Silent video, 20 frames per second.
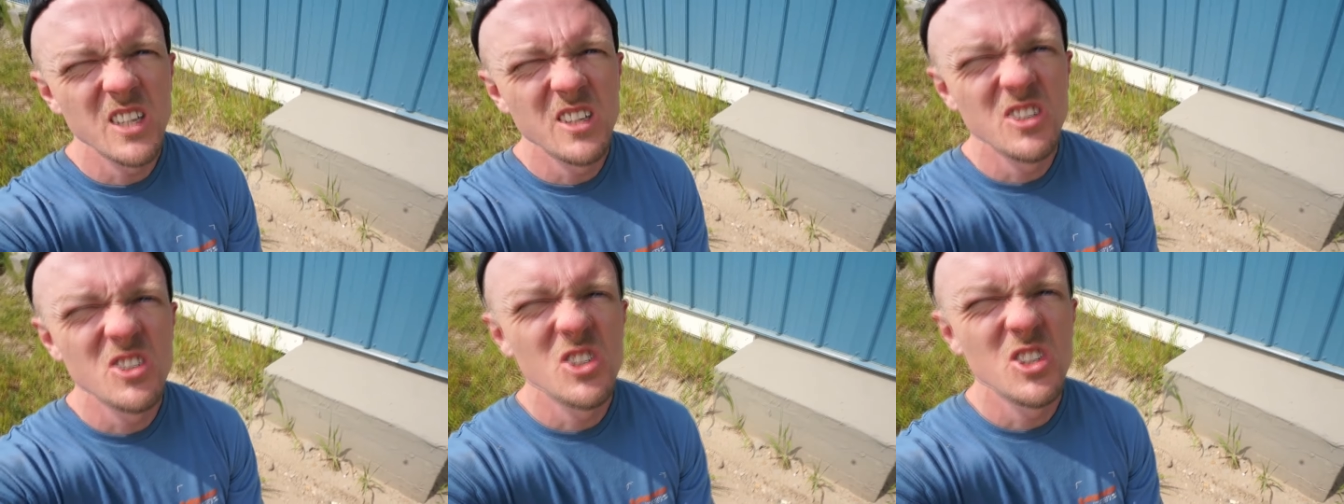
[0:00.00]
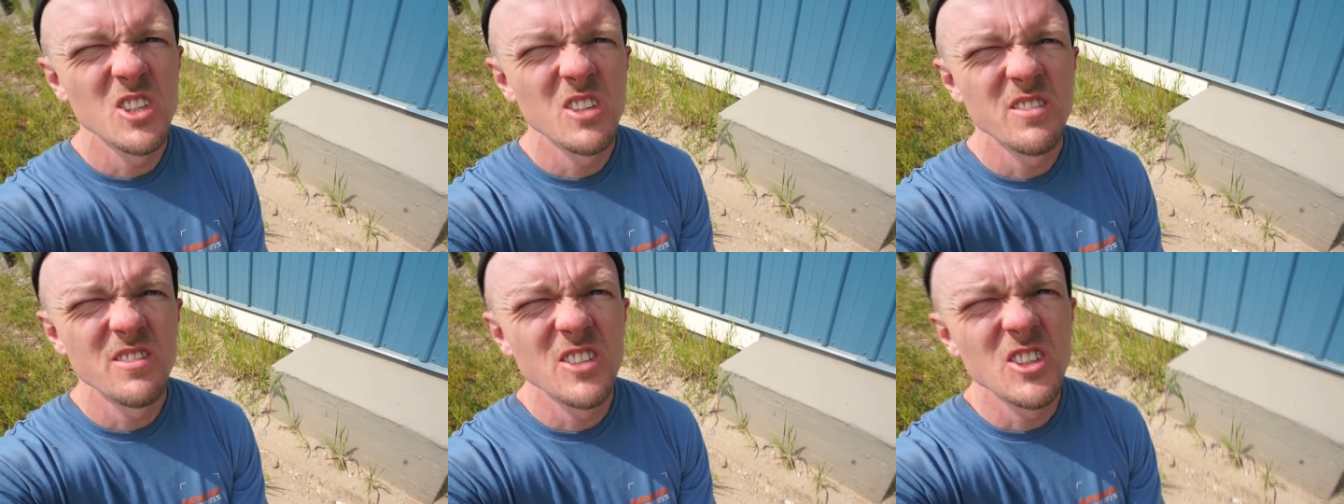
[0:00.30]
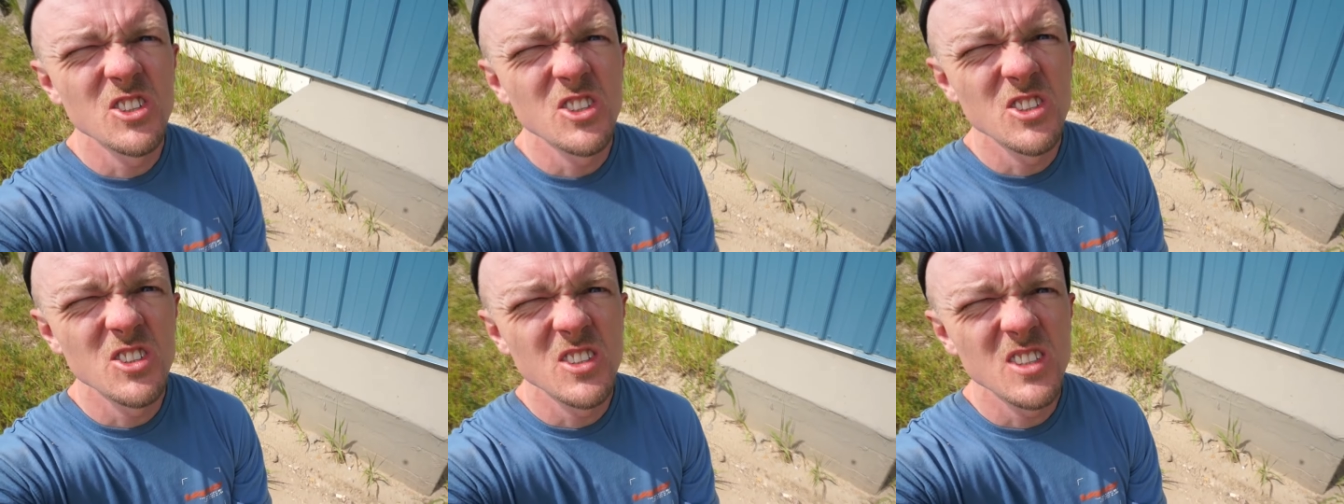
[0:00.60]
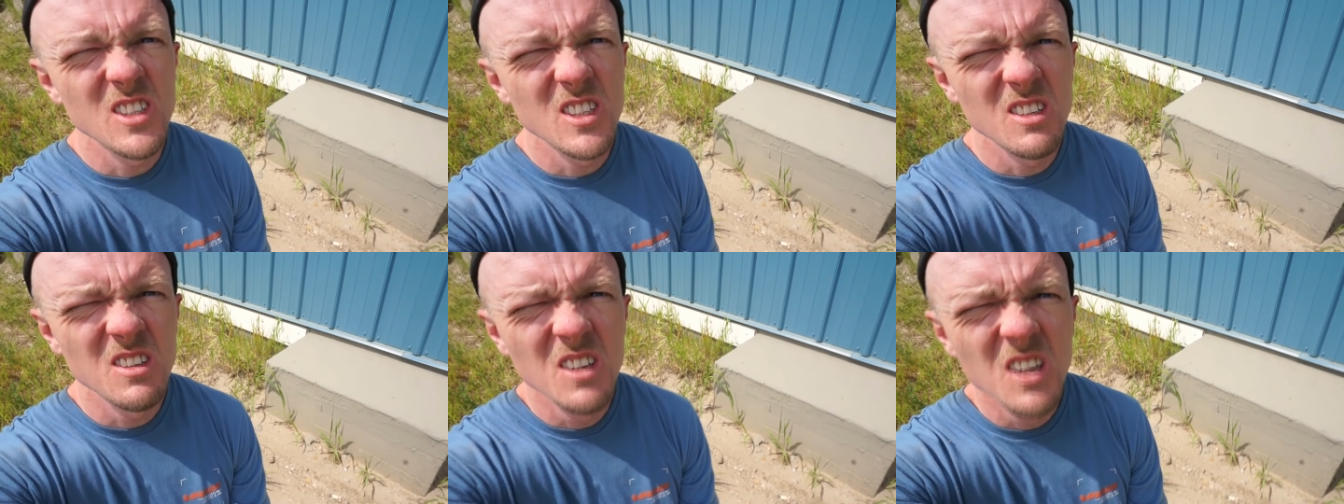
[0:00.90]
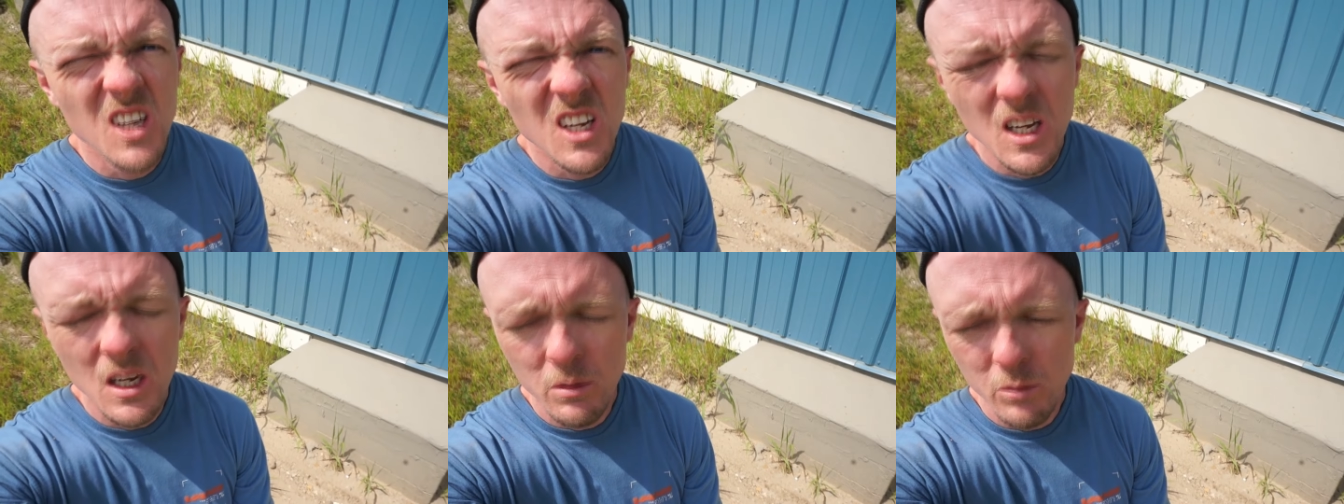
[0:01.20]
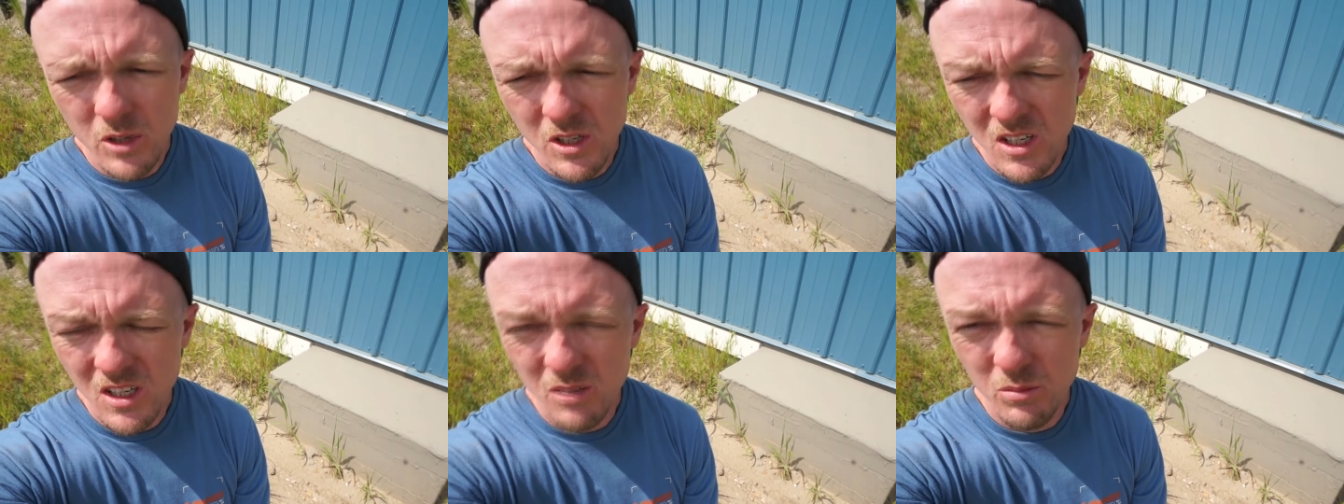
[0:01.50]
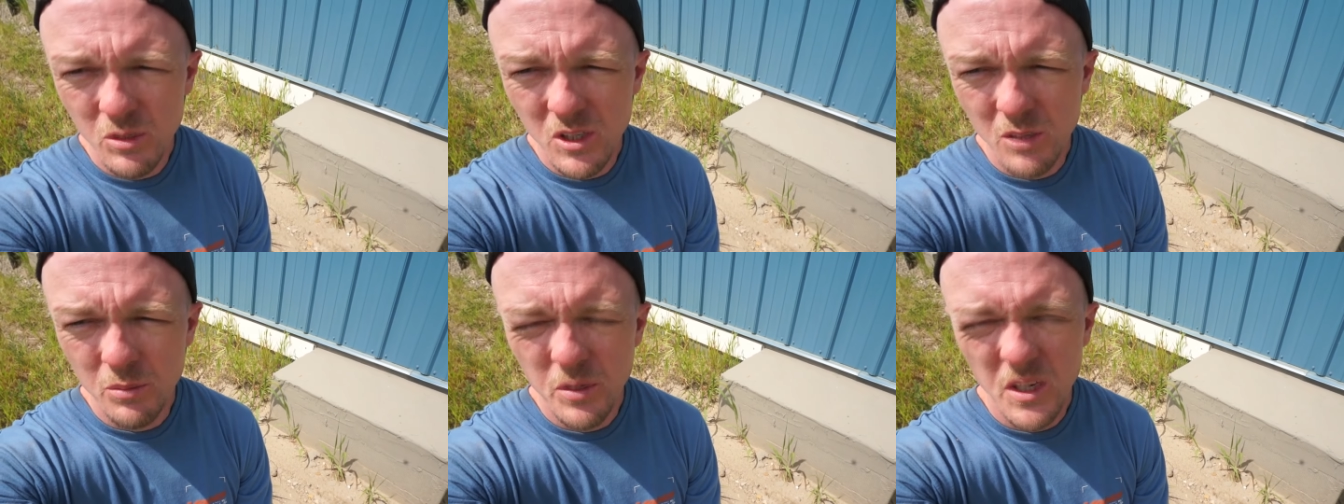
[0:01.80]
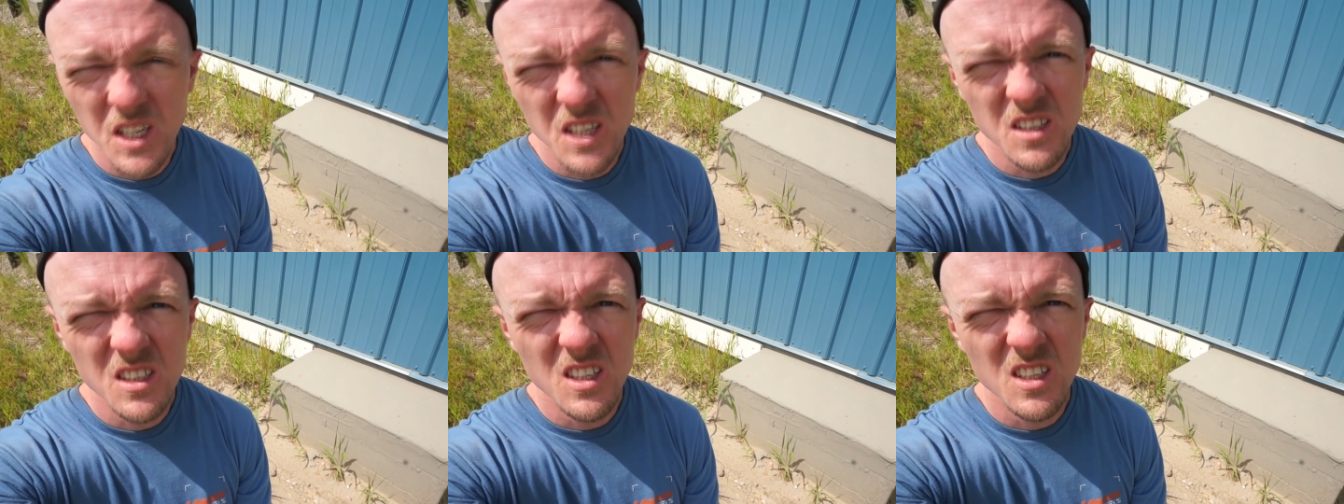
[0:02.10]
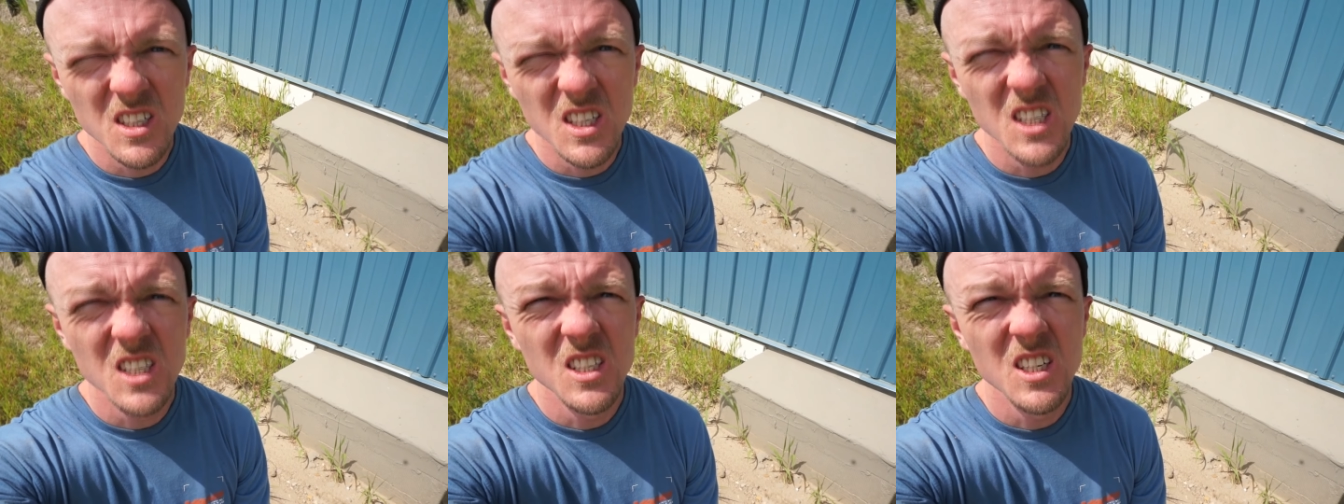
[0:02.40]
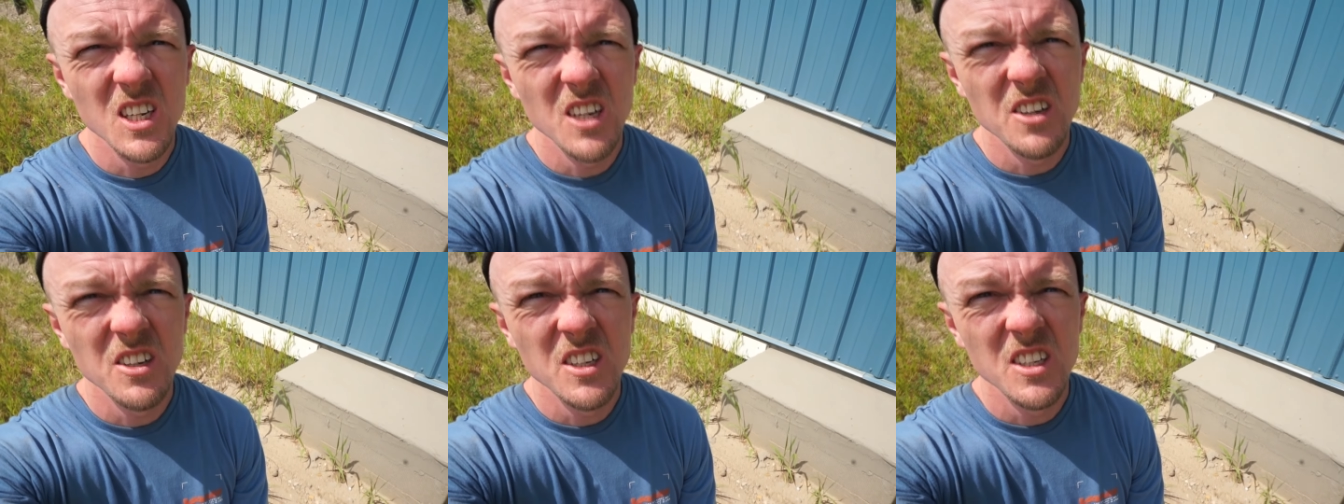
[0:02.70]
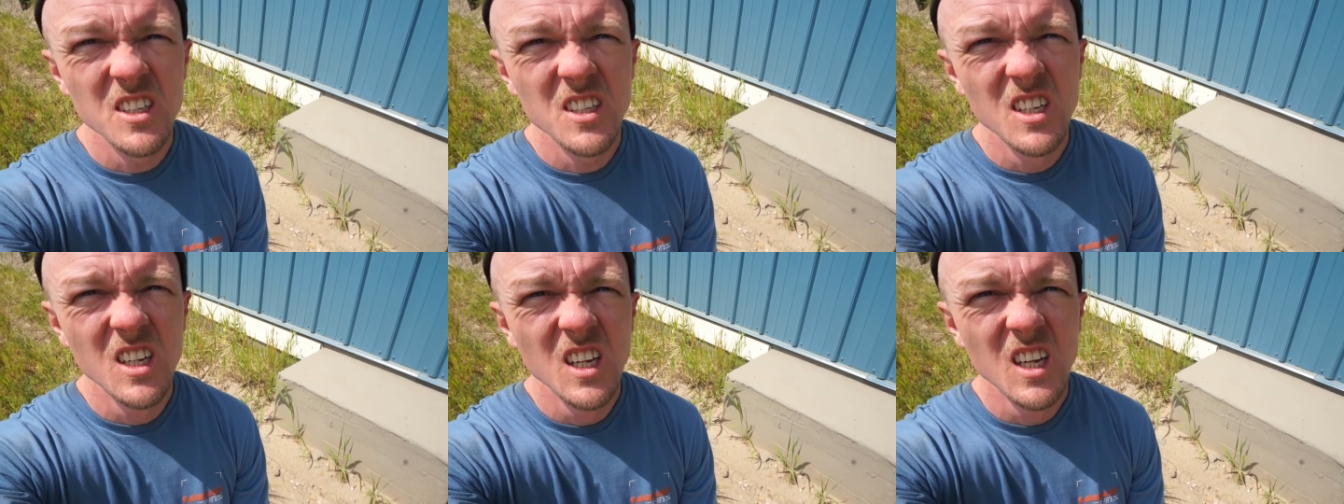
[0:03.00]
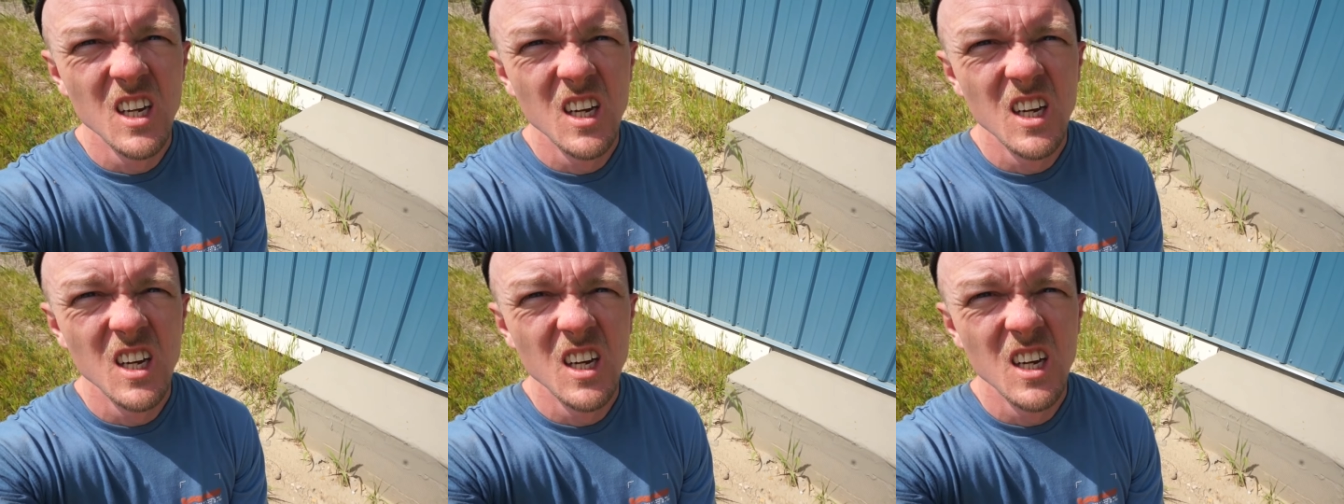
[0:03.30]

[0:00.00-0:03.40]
energy efficiency, but it can be a pain to detail it.